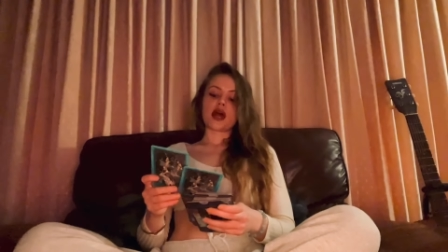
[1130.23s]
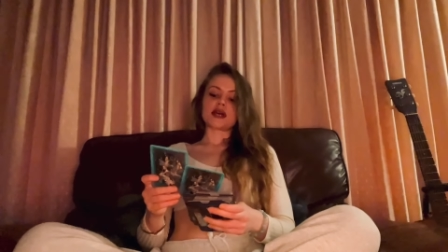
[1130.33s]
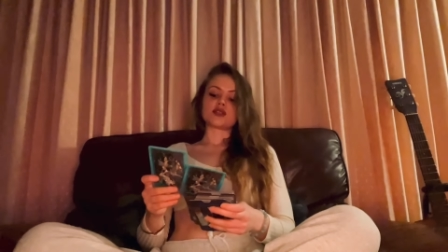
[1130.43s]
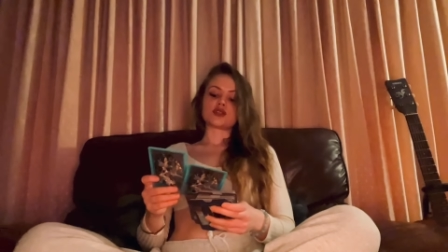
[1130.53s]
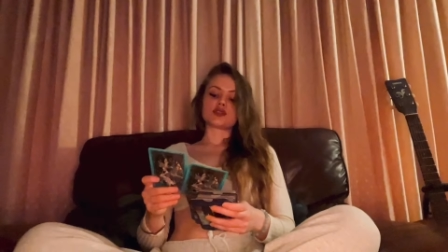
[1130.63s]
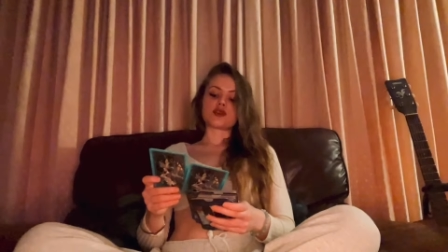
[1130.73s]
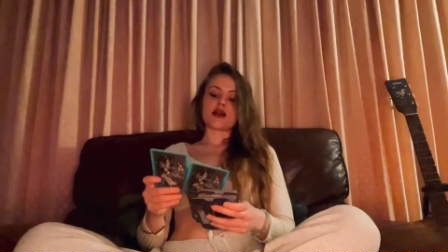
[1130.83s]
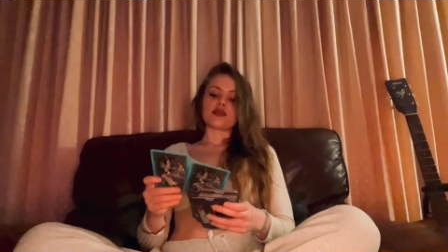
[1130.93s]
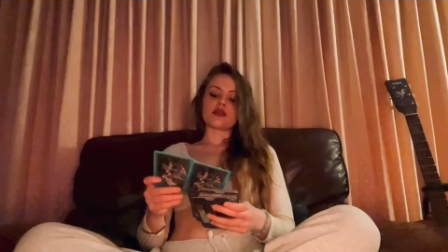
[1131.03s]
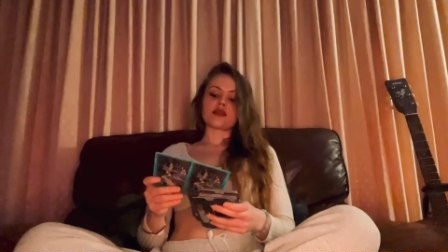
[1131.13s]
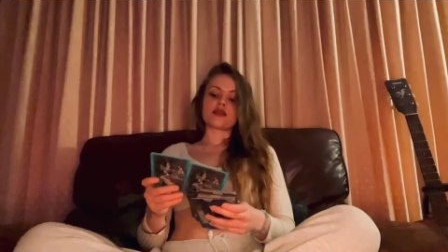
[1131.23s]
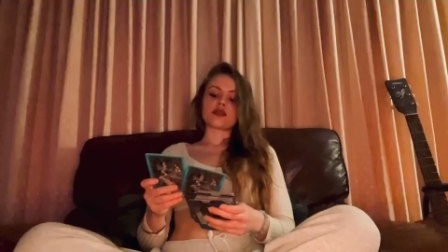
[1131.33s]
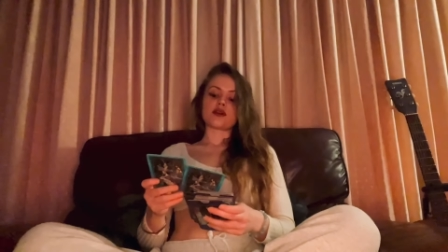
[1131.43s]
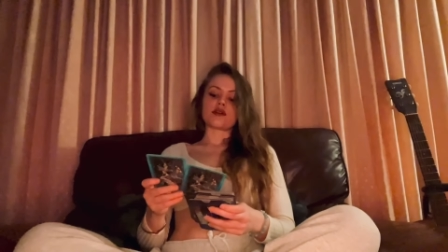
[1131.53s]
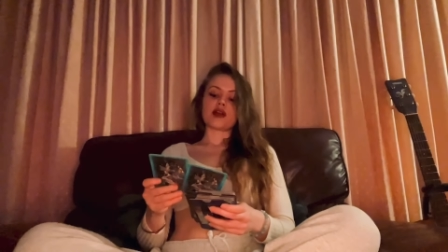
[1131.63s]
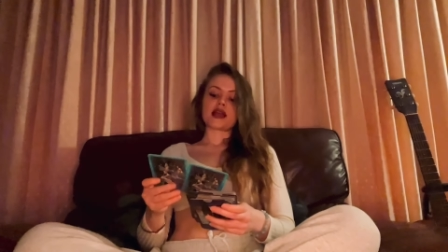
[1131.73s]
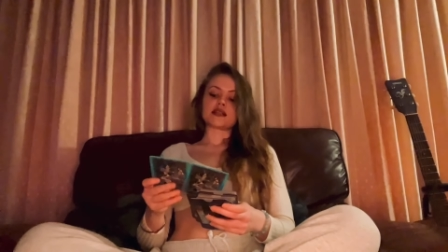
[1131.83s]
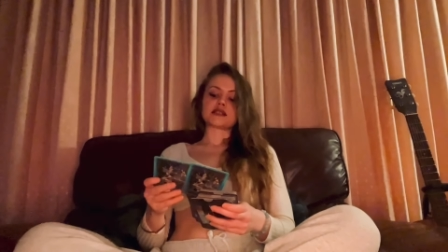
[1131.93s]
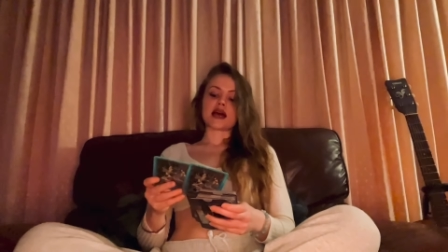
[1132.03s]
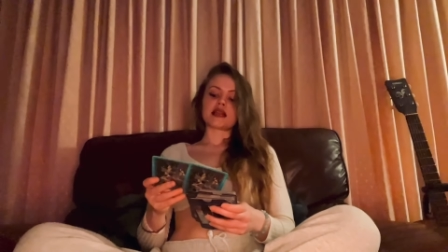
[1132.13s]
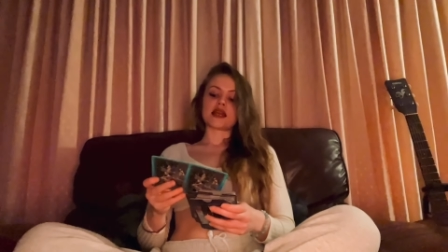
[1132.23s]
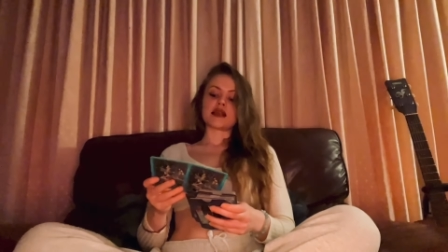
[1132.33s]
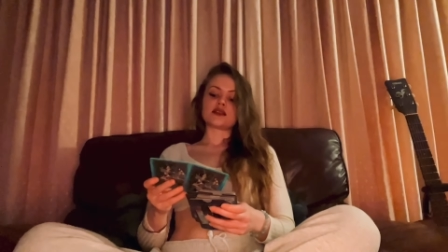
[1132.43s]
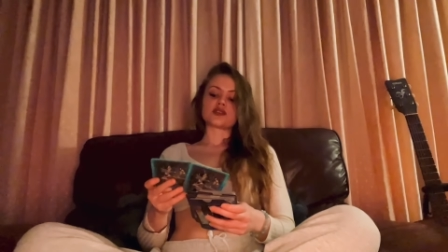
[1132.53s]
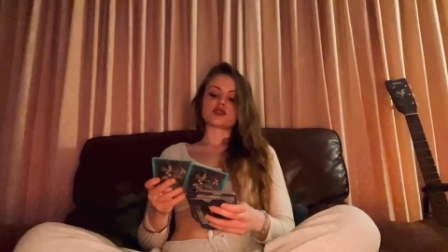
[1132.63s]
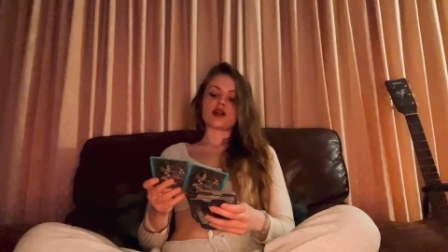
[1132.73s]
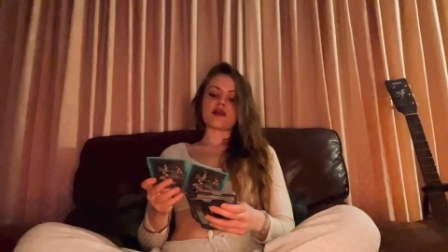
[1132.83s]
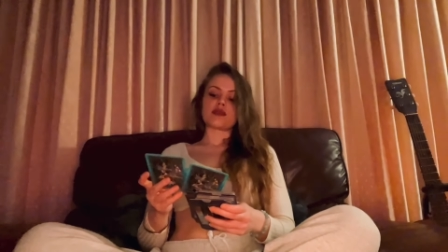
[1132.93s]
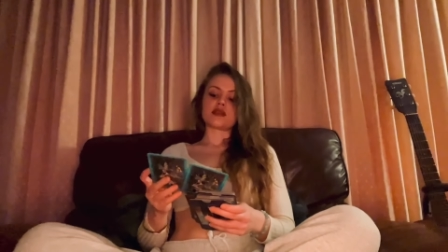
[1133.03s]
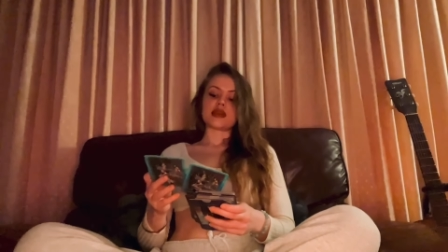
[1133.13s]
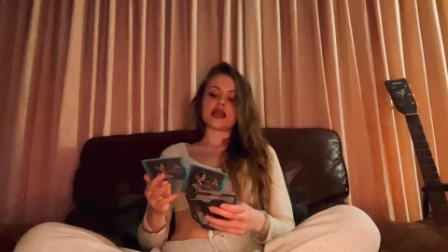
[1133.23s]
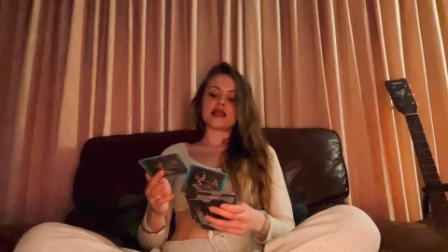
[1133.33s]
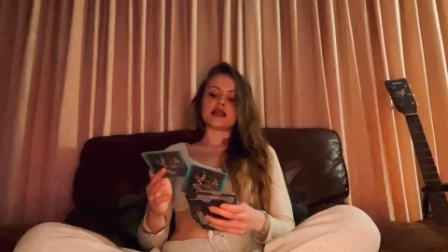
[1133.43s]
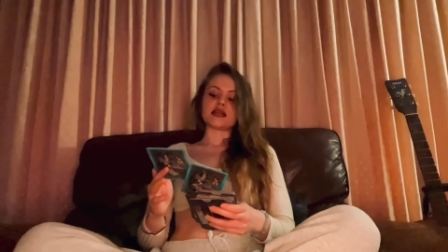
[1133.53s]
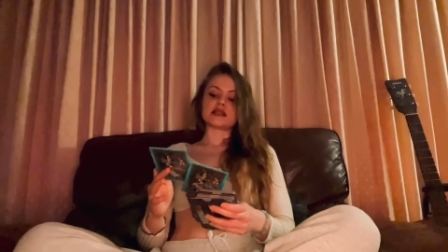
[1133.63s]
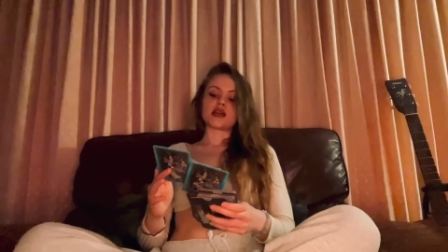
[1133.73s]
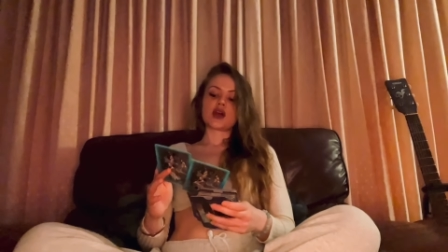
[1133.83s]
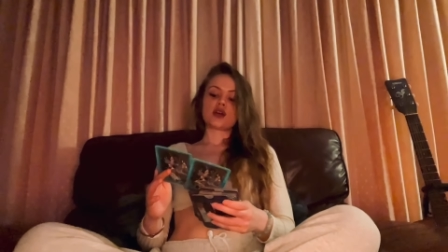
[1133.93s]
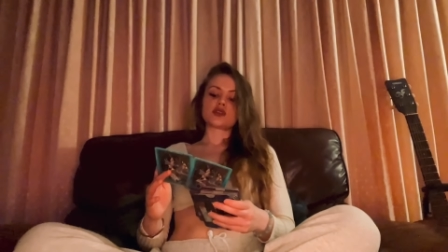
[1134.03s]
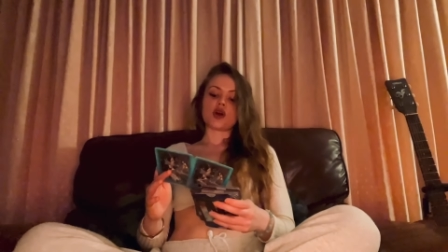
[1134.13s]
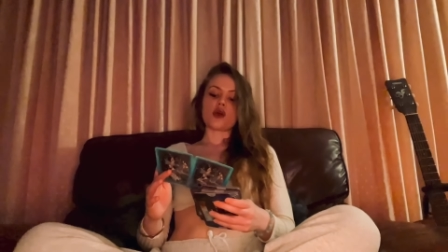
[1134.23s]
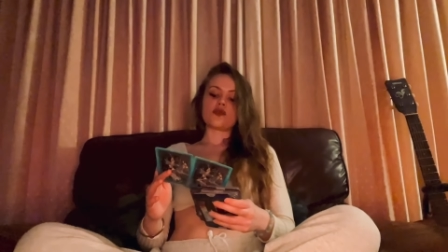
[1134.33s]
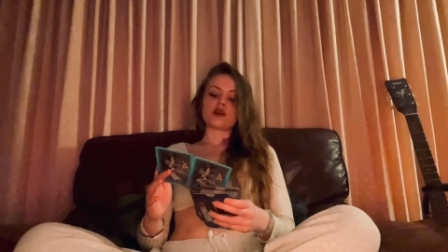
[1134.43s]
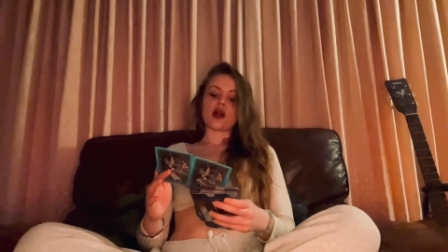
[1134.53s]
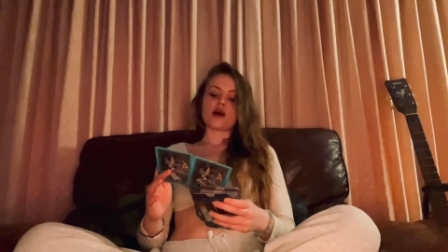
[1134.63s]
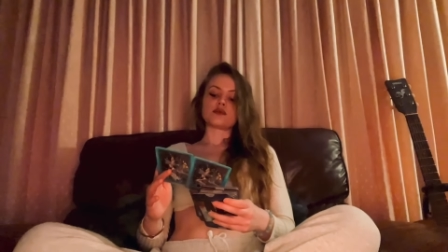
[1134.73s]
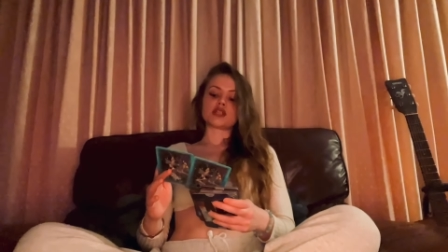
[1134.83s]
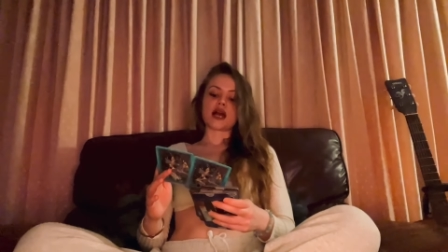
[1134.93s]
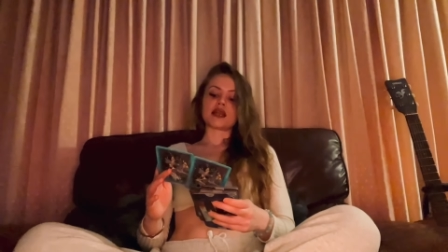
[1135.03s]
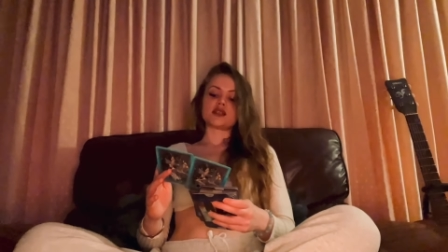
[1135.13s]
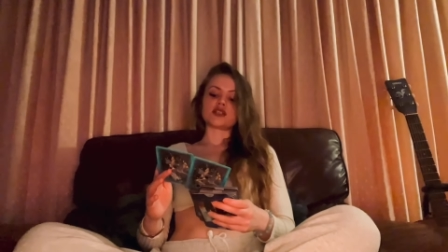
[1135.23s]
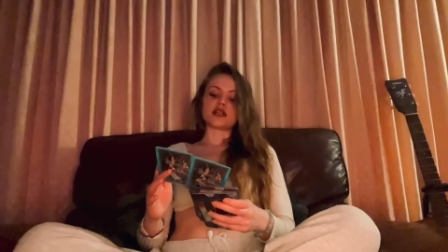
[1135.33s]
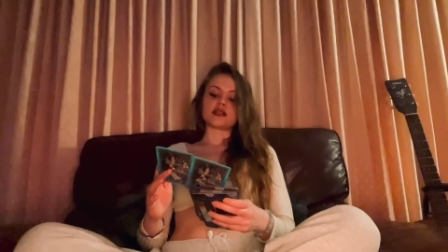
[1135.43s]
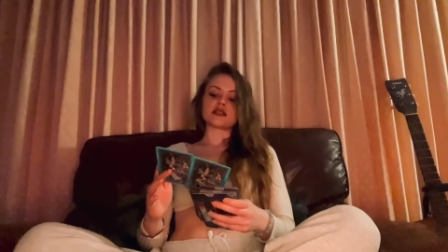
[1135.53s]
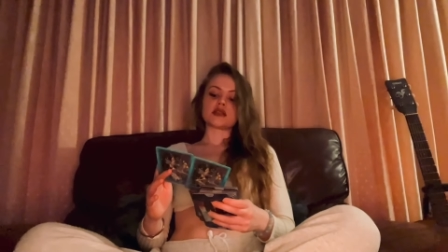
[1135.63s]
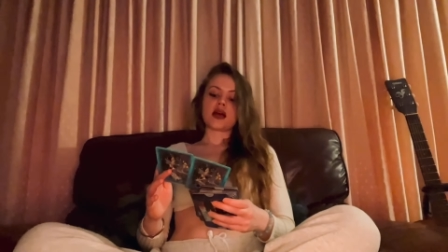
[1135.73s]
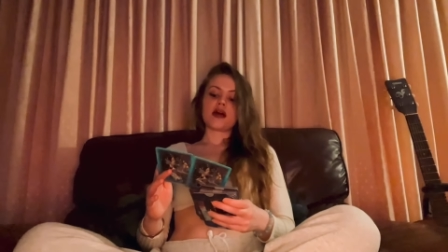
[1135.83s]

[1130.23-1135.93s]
and strength, the grace and inner strength needed to overcome challenges,